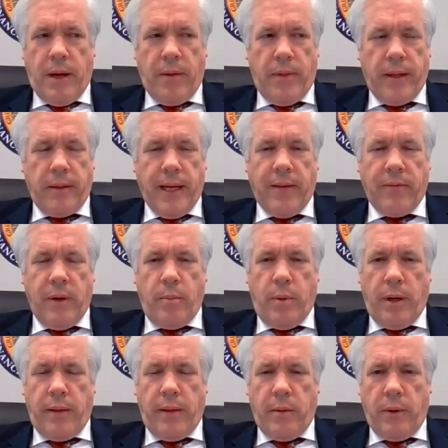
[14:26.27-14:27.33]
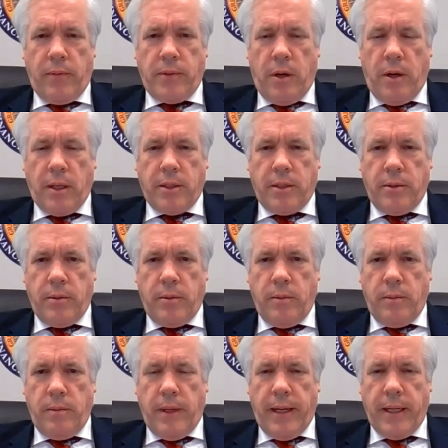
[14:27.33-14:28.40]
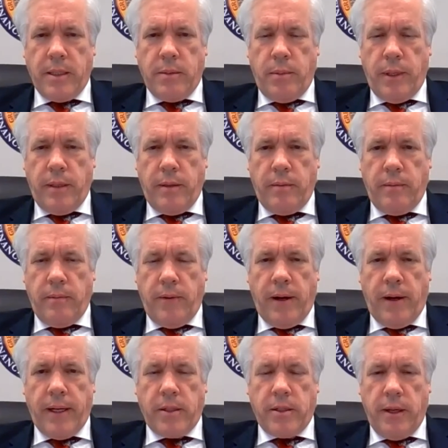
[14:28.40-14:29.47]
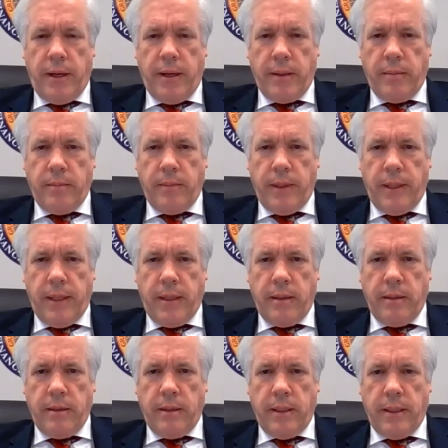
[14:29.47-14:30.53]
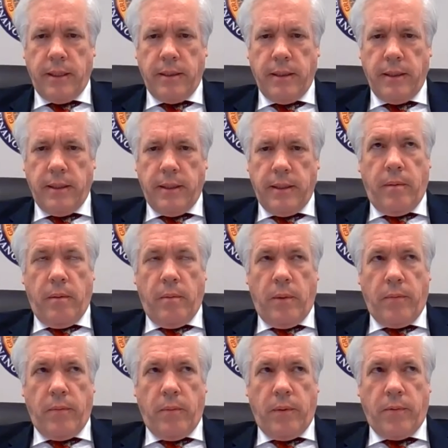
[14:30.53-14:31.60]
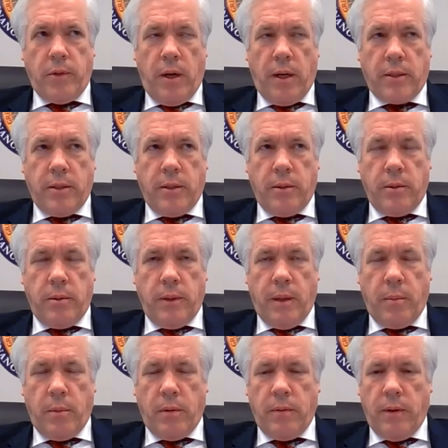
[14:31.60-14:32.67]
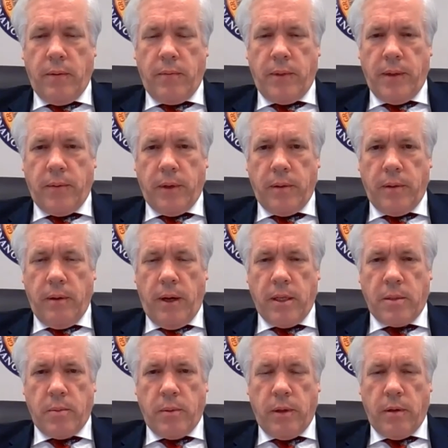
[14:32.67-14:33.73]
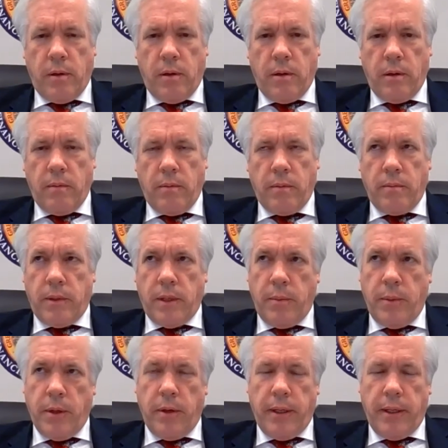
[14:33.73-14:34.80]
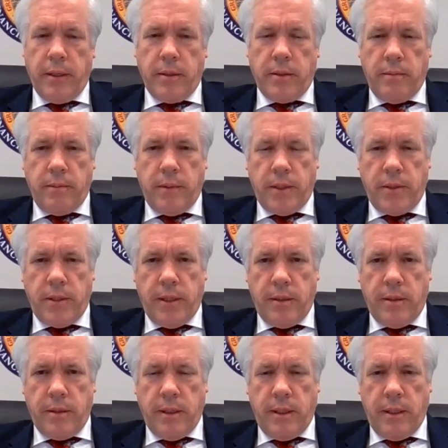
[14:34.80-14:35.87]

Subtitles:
think everybody that we've talked to has been very excited. And we've talked to a number of different entrepreneur communities, such as